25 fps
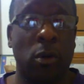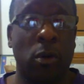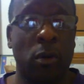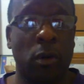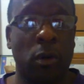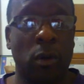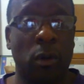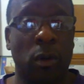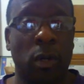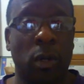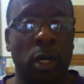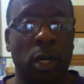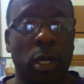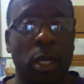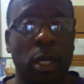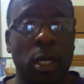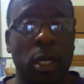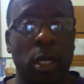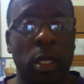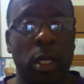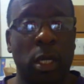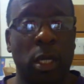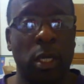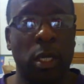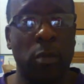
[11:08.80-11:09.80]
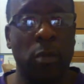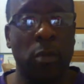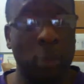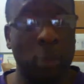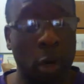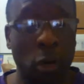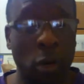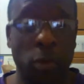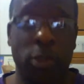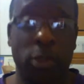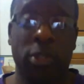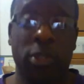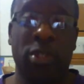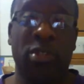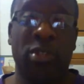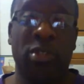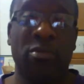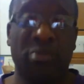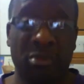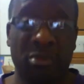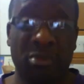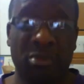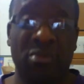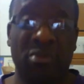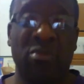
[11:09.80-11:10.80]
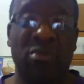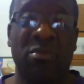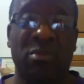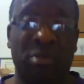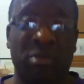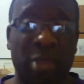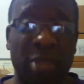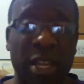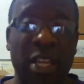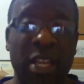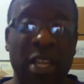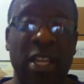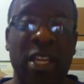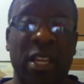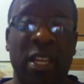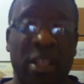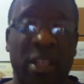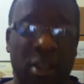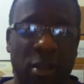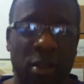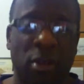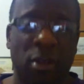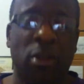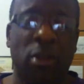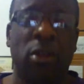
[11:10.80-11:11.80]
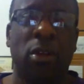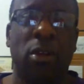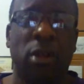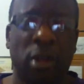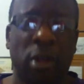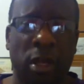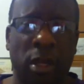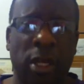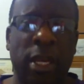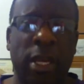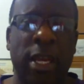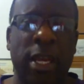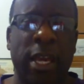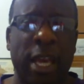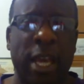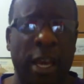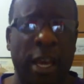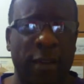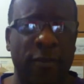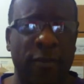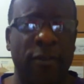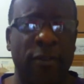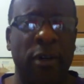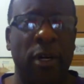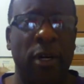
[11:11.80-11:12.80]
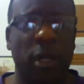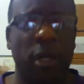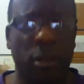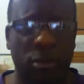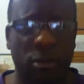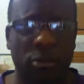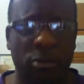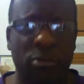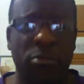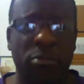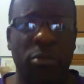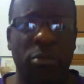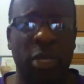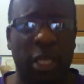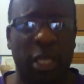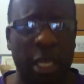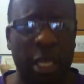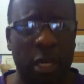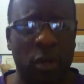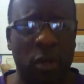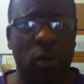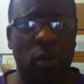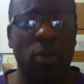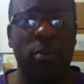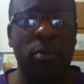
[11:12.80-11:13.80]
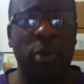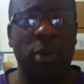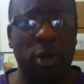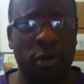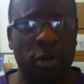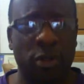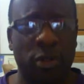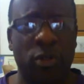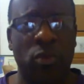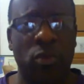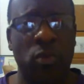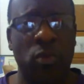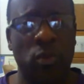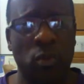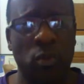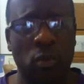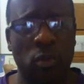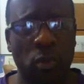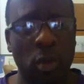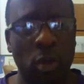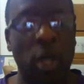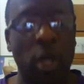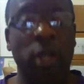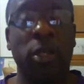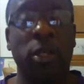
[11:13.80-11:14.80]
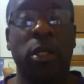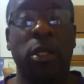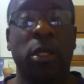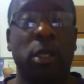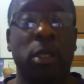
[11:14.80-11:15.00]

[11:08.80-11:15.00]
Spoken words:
or in boats, they have mechanical parts to run